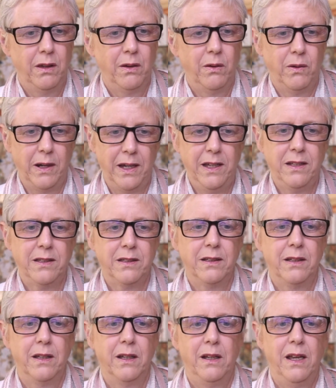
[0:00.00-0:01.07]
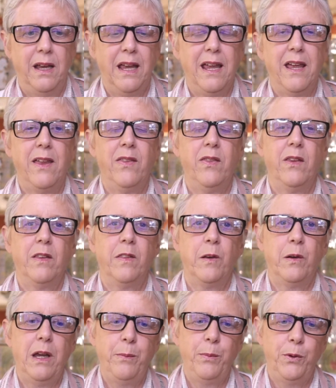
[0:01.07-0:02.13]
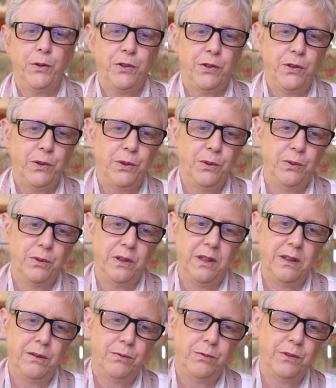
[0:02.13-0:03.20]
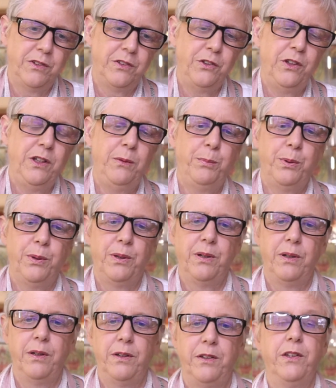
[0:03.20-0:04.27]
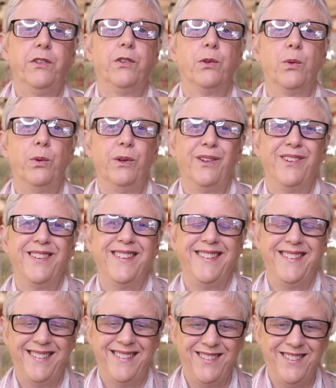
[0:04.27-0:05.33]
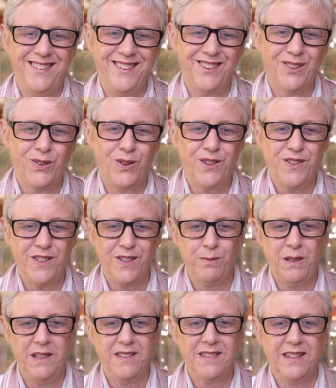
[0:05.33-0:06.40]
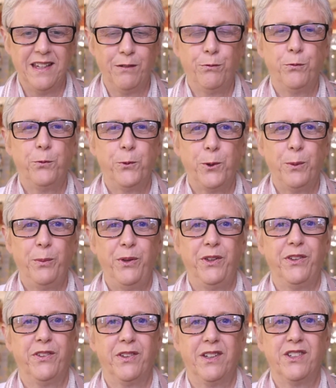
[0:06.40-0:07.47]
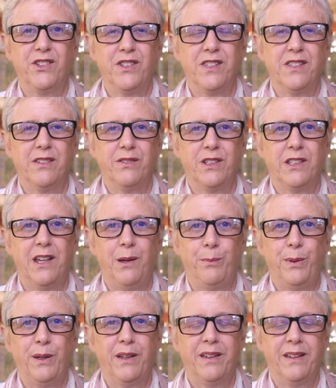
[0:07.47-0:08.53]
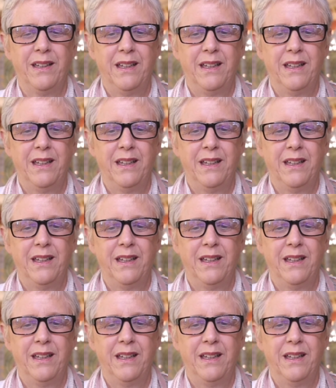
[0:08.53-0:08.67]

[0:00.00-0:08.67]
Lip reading: right? And they're able to give deep discourses. So discourses means like formal discussions of a topic